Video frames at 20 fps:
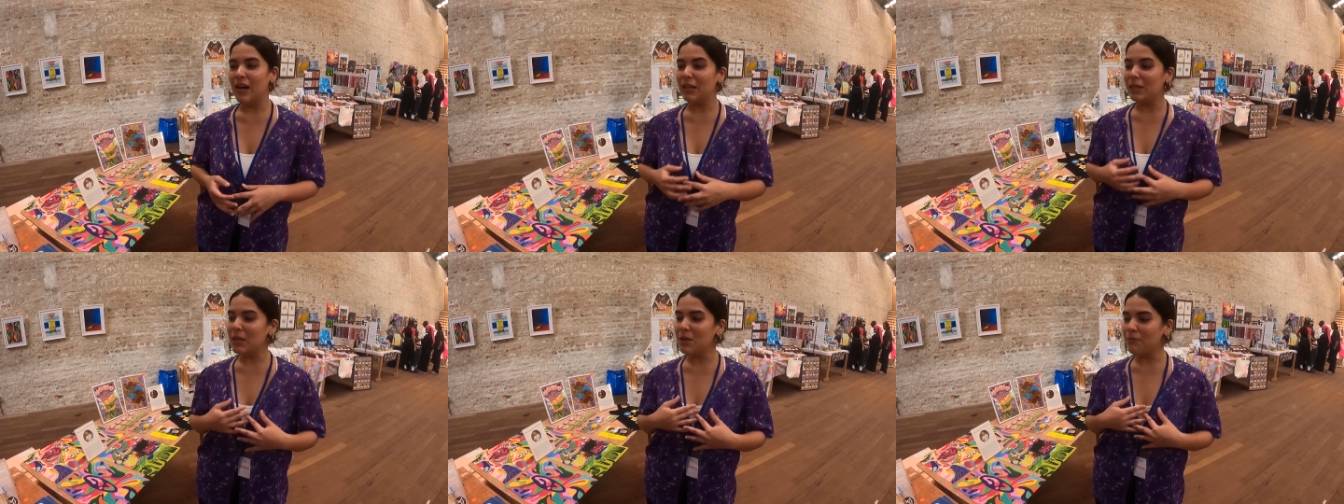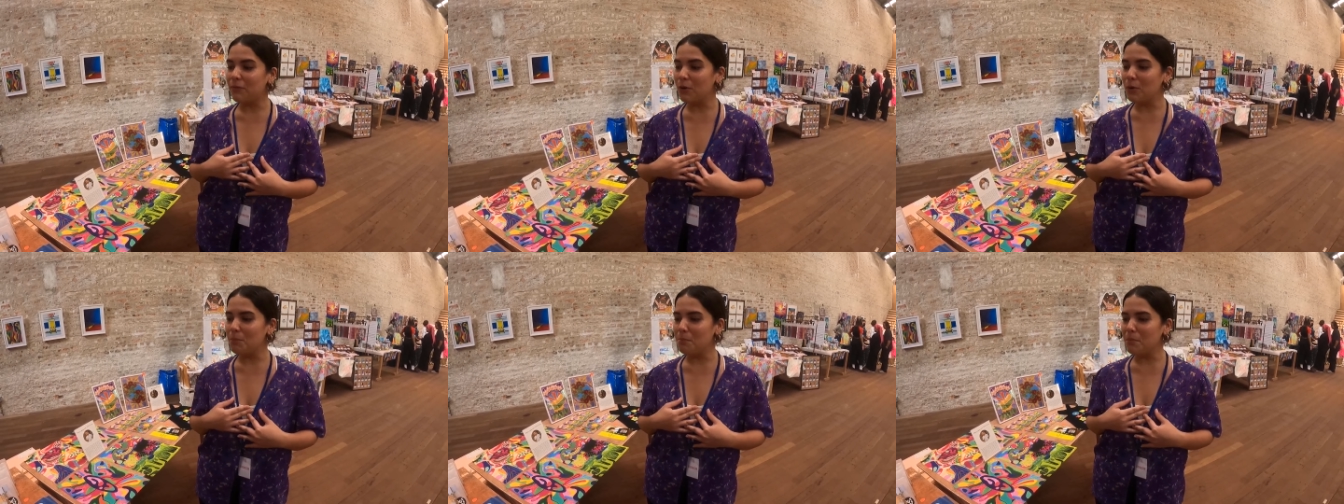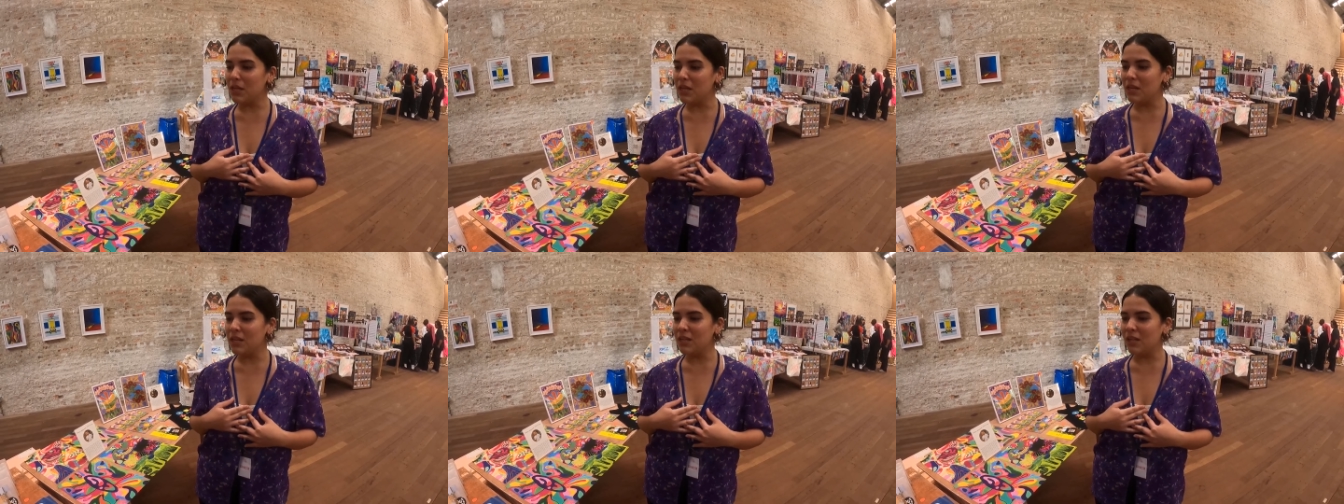I think for
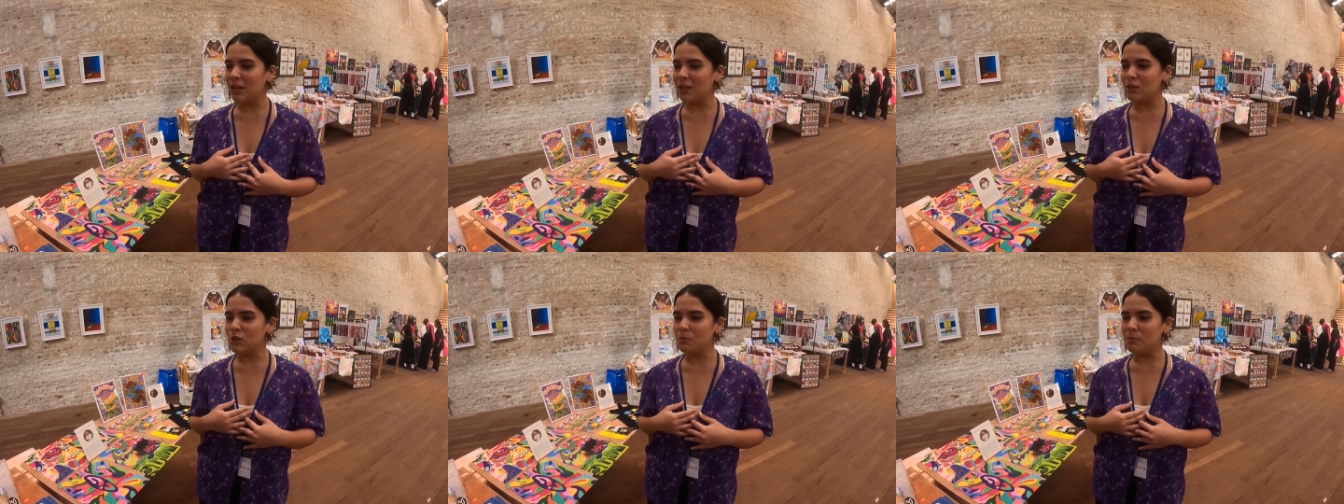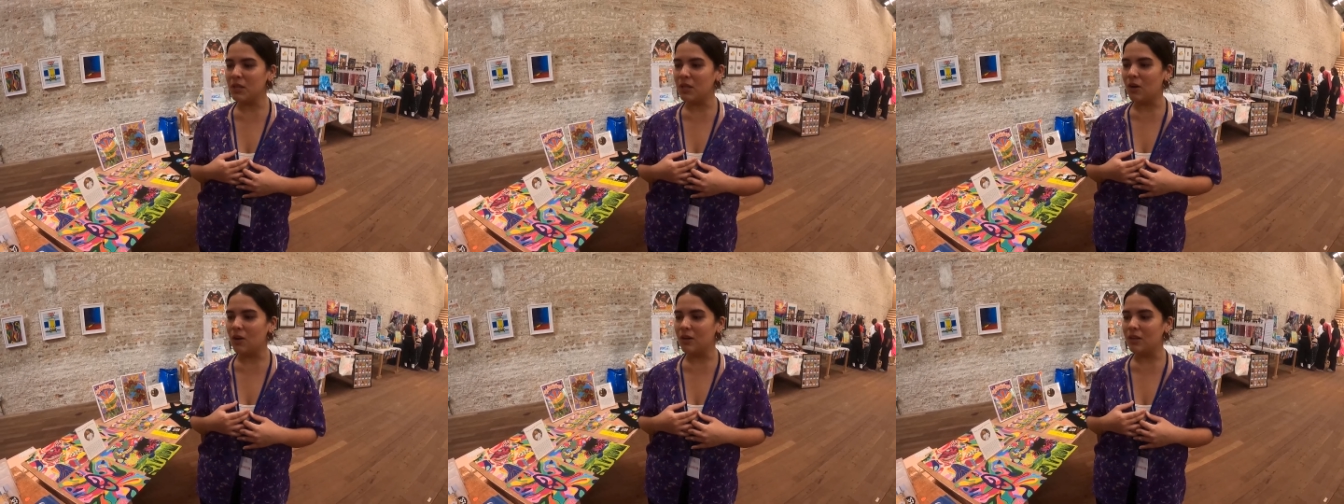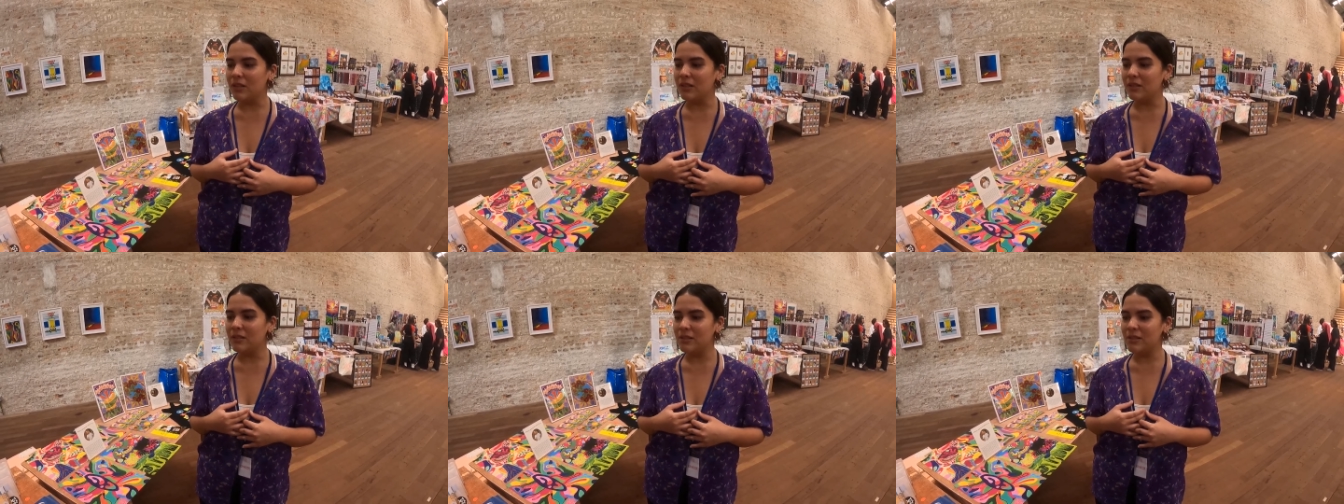me, like to be
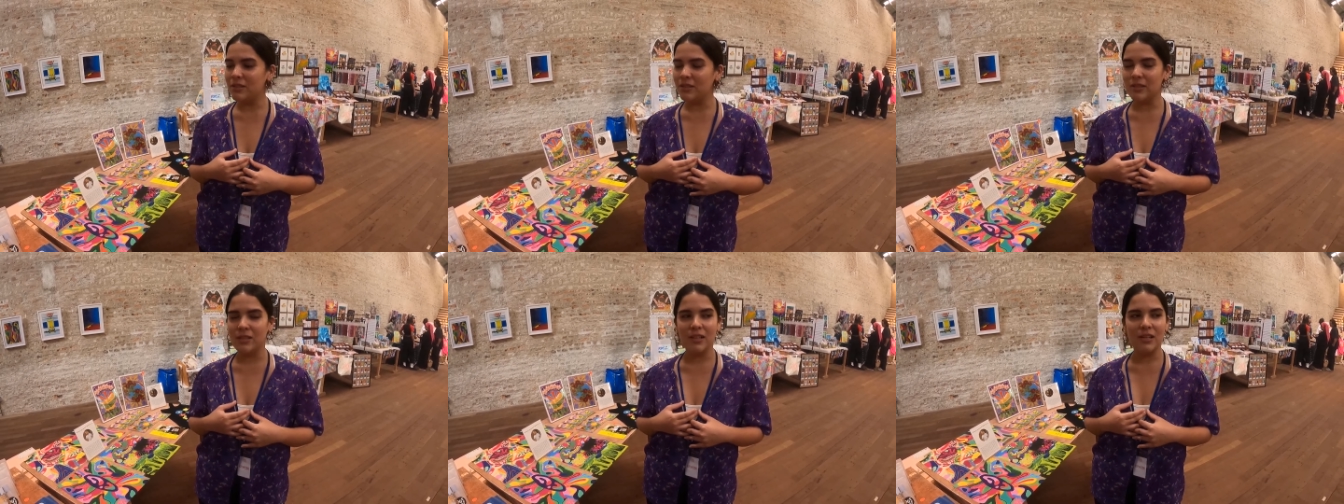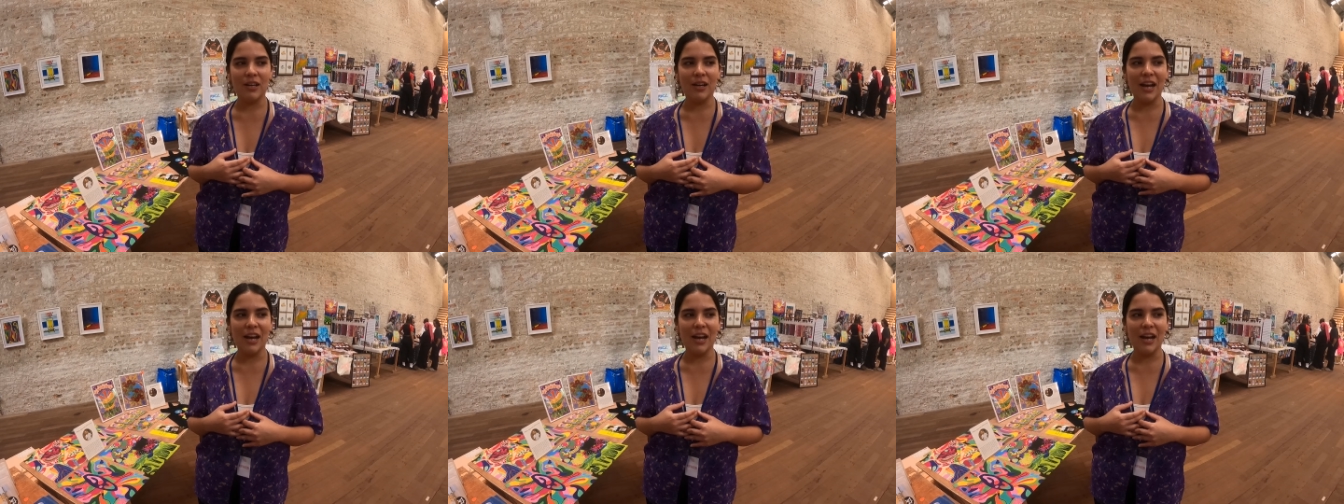honest,